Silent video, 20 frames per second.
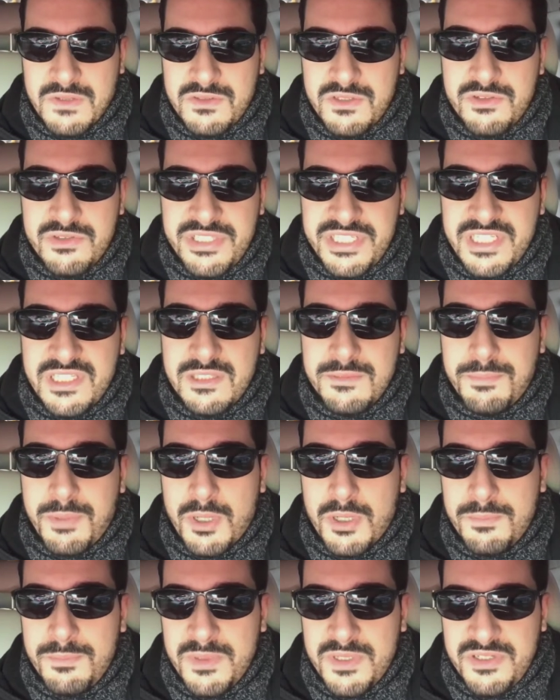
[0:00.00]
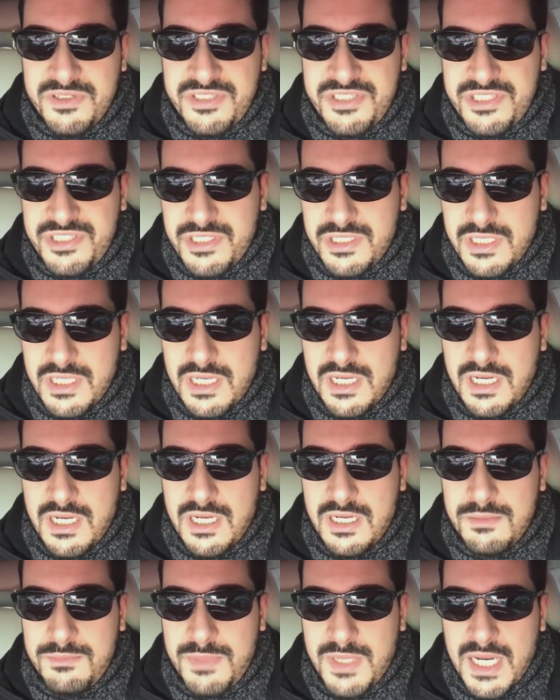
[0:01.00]
you see the purpose
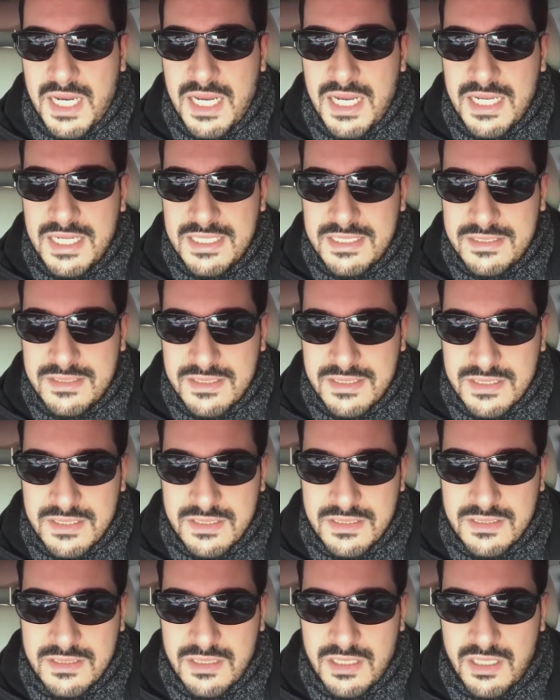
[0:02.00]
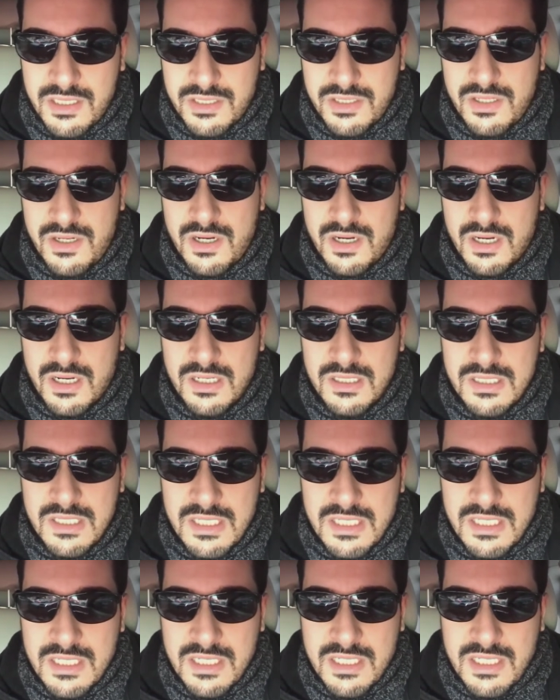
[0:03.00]
behind a car
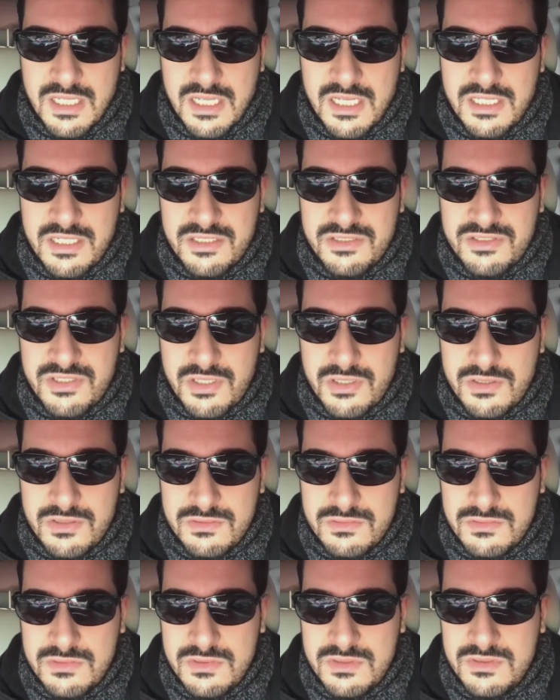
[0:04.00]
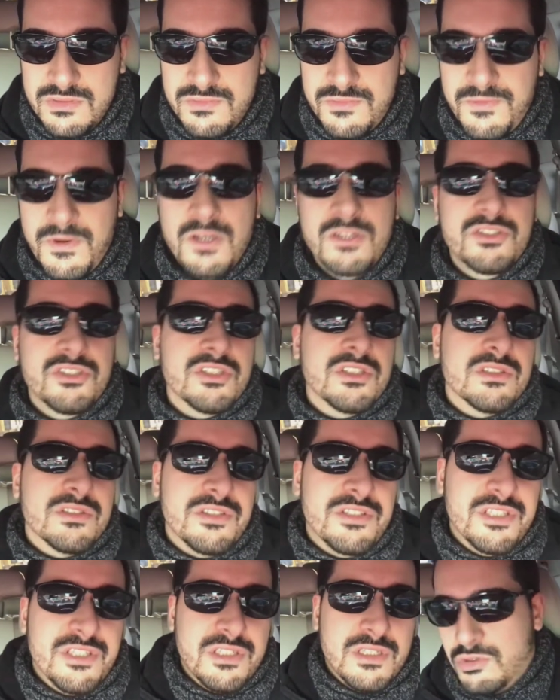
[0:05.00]
and its own
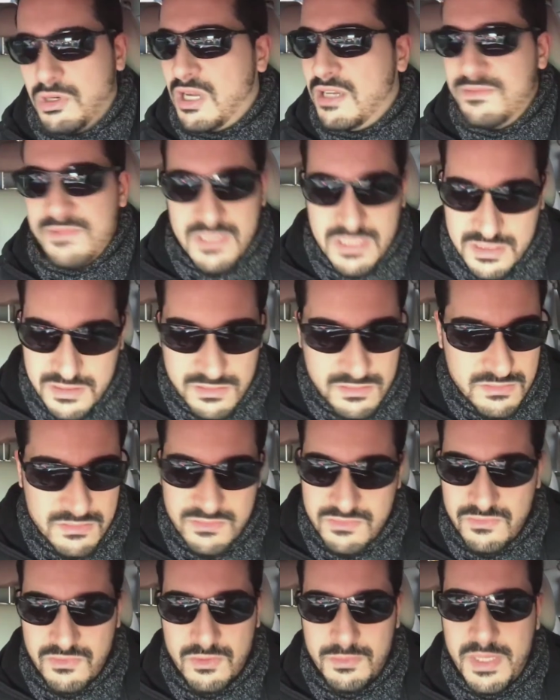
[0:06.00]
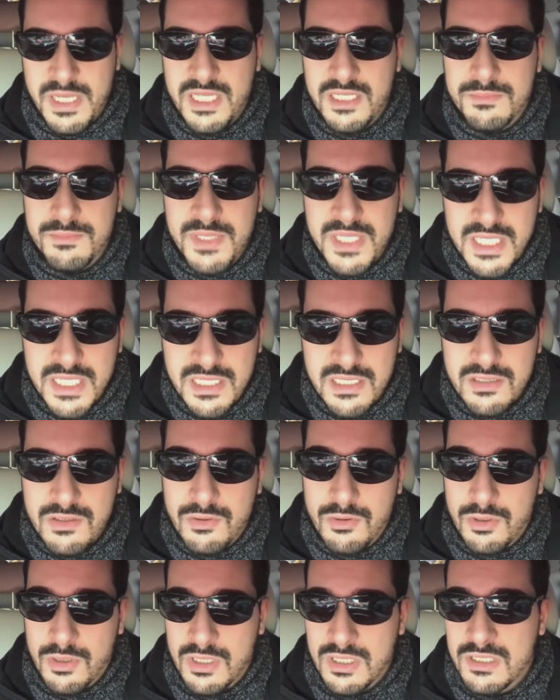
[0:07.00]
functions, driving from A to B
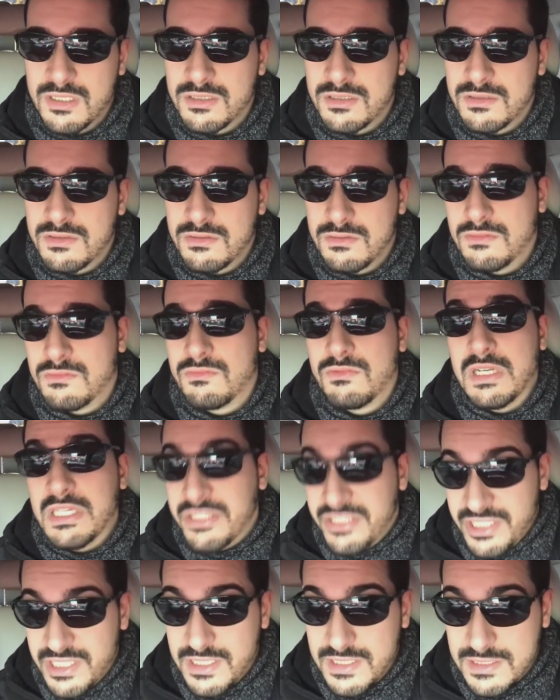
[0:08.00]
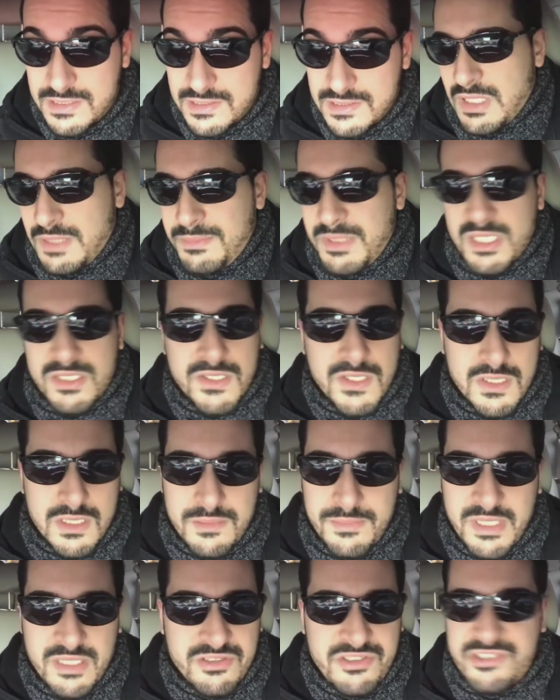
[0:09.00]
or racing. I'm not talking
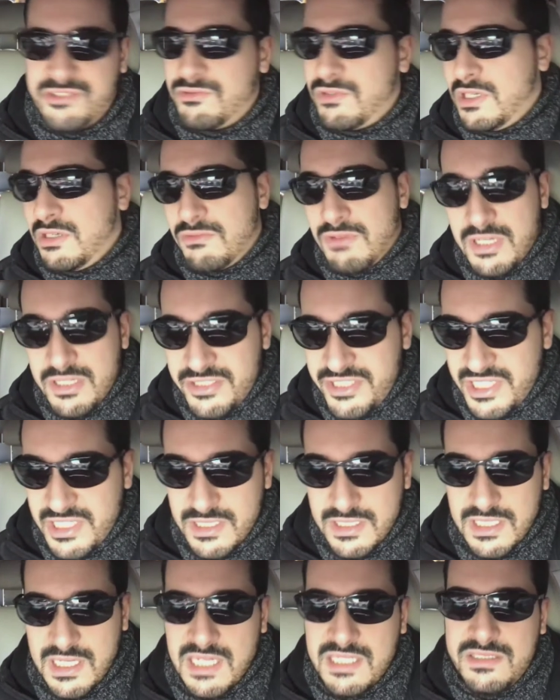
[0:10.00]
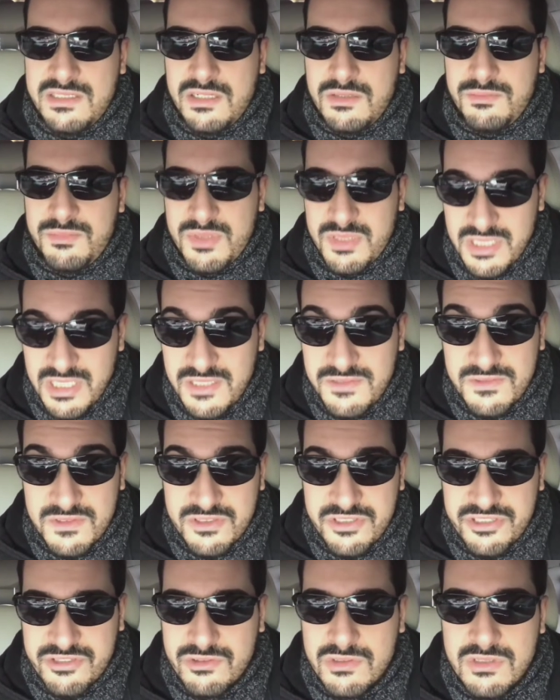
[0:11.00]
about street racing. I don't believe in
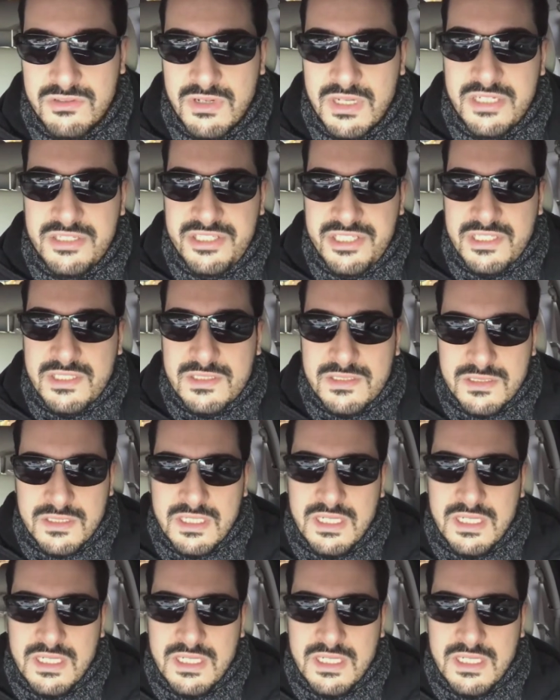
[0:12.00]
street racing.